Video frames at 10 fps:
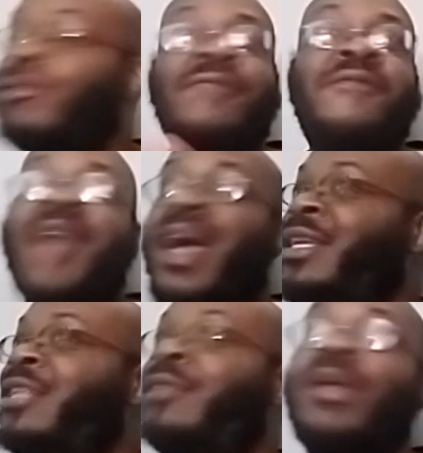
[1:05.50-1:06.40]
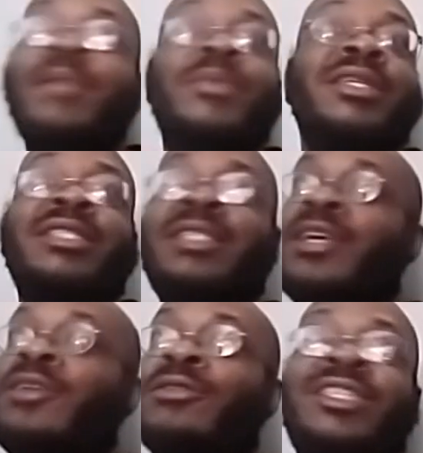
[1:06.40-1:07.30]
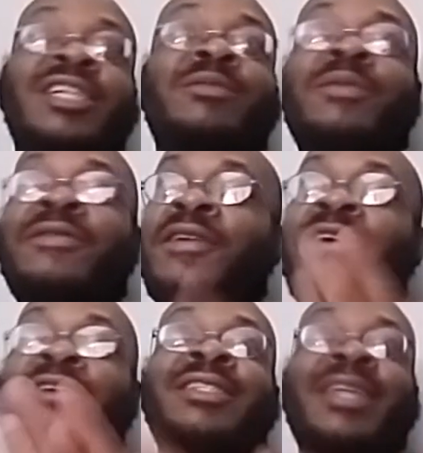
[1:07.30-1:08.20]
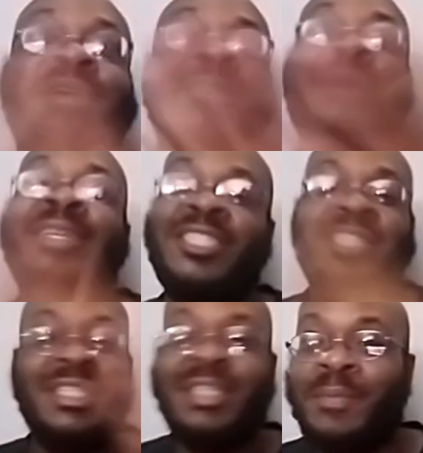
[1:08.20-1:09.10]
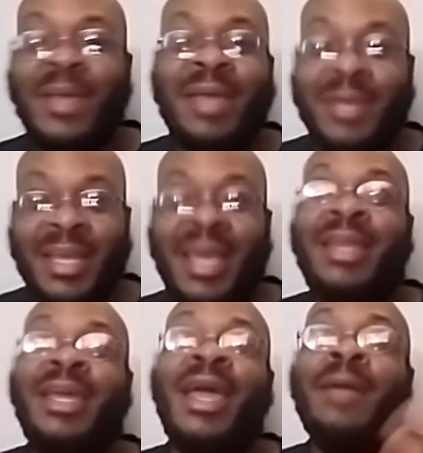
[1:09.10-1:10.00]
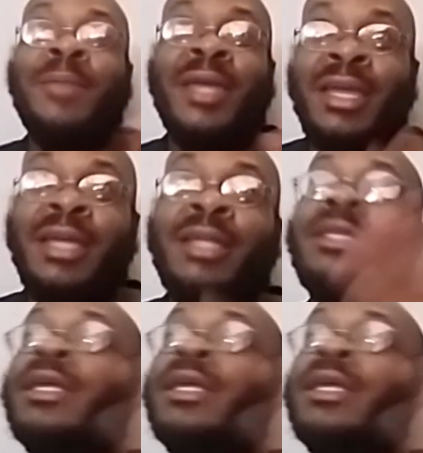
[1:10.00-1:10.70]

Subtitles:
the fact that the people are still just referring to him as just the baby daddy, I mean,